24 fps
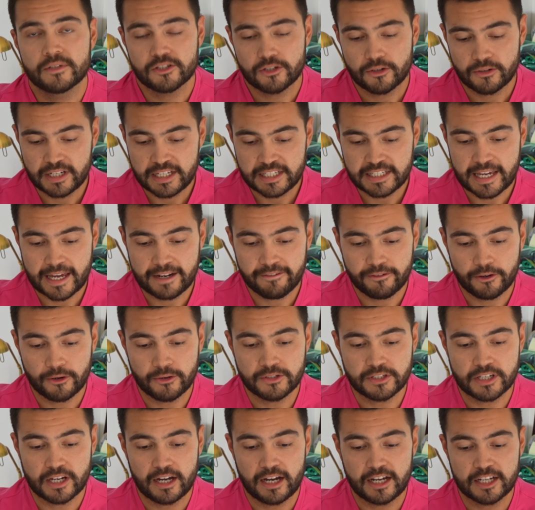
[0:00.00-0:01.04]
So these
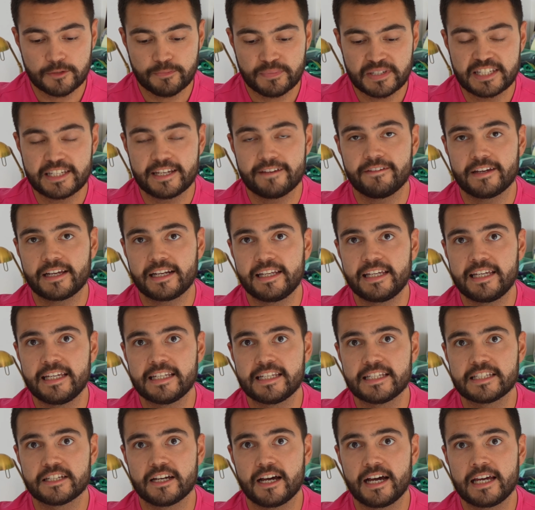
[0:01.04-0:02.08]
headphones are specifically
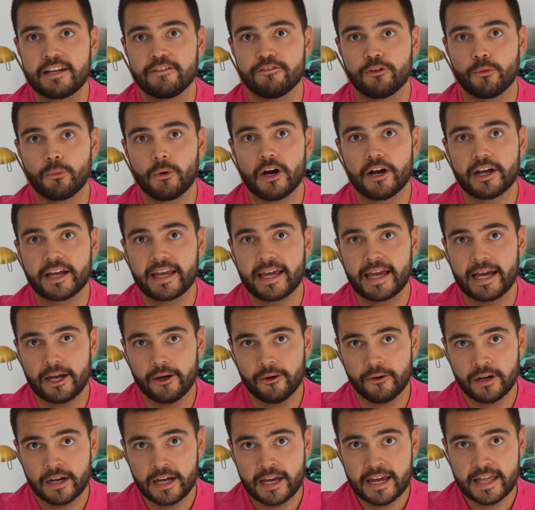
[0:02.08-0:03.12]
designed for working
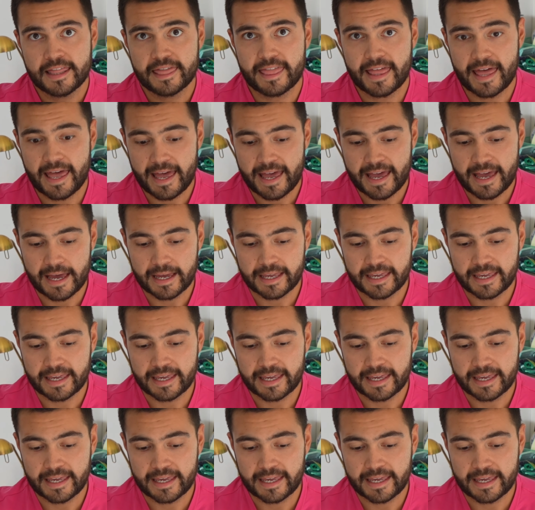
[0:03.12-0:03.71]
out. Their